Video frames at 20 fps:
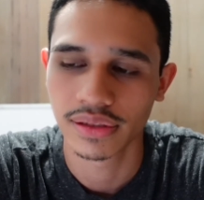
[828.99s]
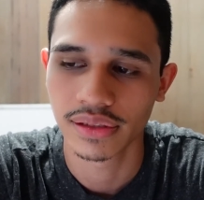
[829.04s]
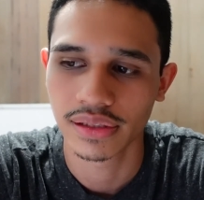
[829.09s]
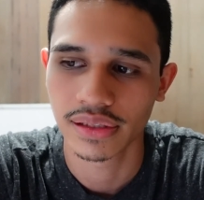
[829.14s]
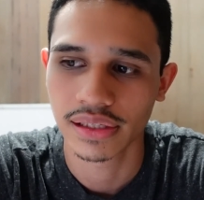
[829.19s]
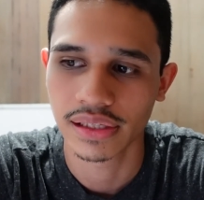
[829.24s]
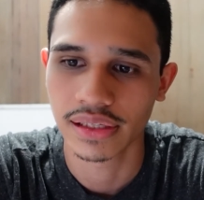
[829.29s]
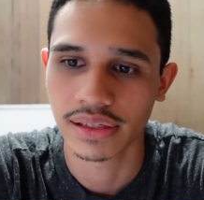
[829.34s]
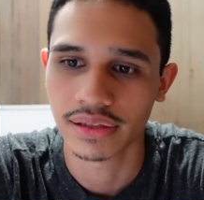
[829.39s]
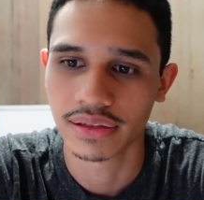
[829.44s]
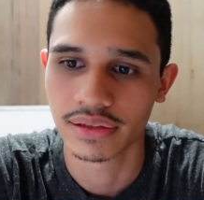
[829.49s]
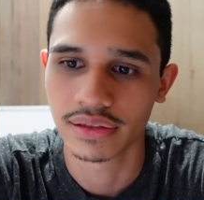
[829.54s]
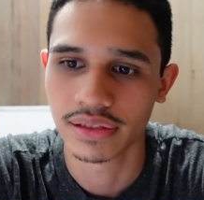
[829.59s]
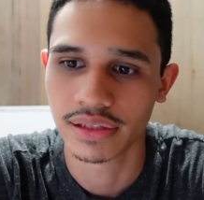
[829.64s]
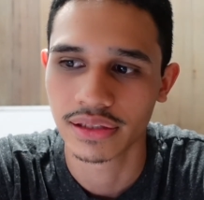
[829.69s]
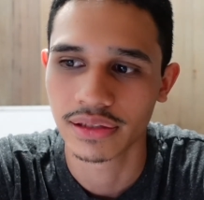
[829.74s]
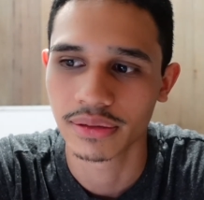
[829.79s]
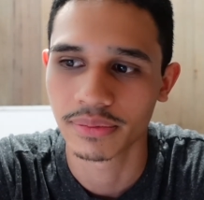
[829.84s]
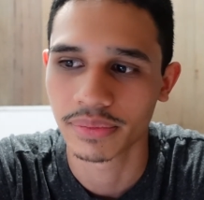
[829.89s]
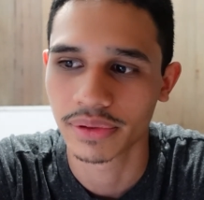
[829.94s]
He
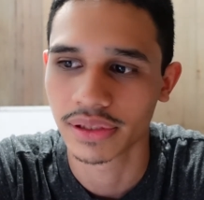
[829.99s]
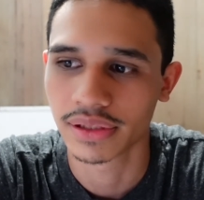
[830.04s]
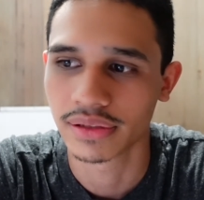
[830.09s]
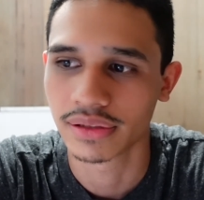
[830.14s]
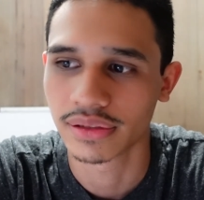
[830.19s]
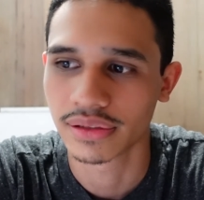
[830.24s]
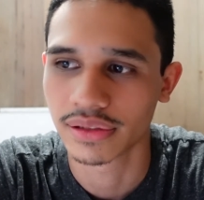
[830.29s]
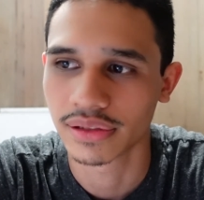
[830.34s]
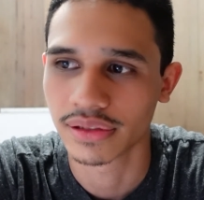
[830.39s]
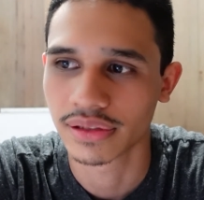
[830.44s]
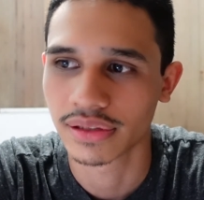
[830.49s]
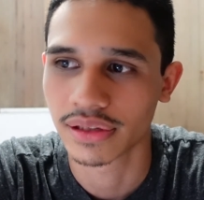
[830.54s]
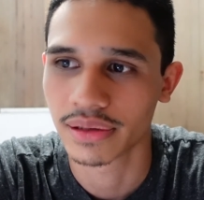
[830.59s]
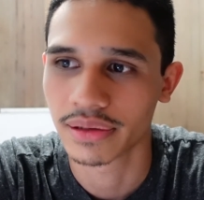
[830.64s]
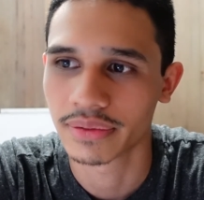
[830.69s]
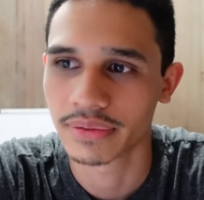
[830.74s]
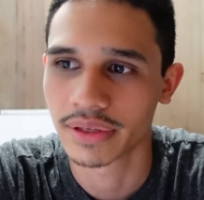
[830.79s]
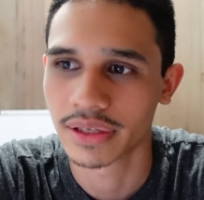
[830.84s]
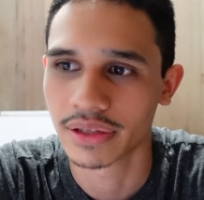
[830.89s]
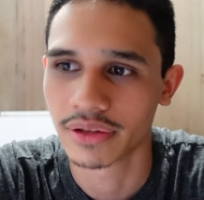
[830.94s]
disciplines the
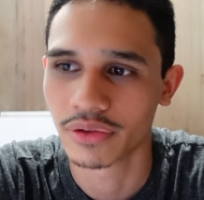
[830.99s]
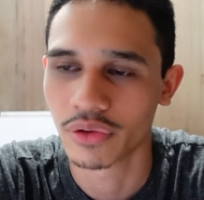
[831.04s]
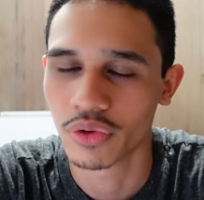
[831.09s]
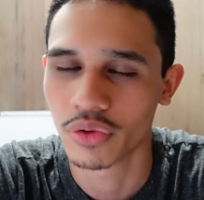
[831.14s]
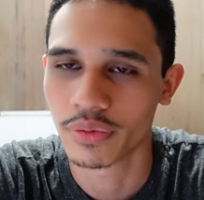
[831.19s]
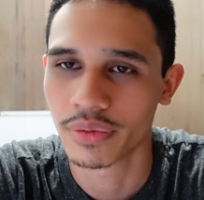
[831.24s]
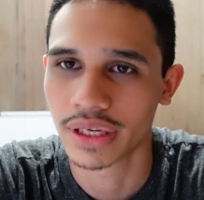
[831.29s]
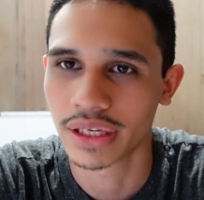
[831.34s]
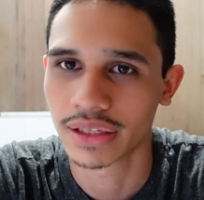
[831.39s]
son in whom He